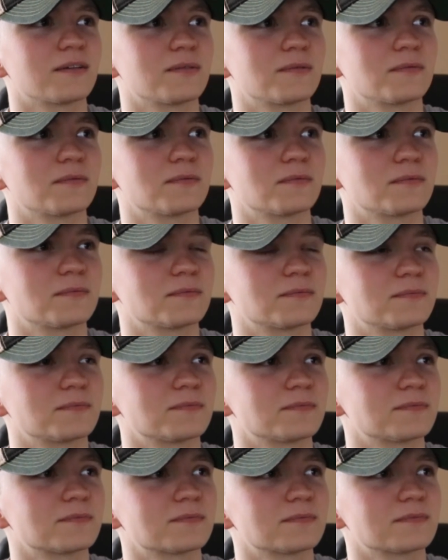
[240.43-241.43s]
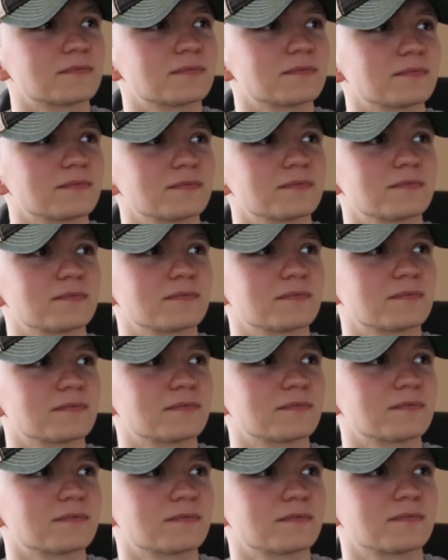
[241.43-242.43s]

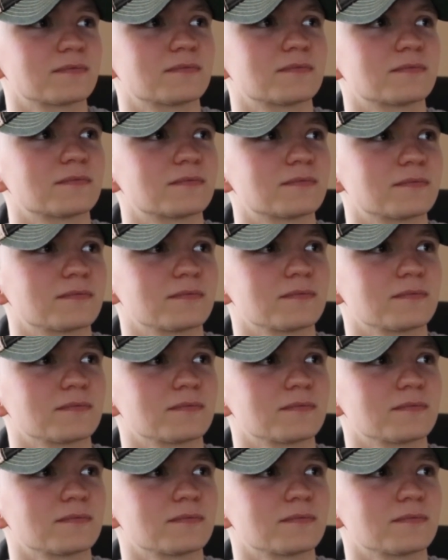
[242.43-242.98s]
No words are spoken by the person on screen.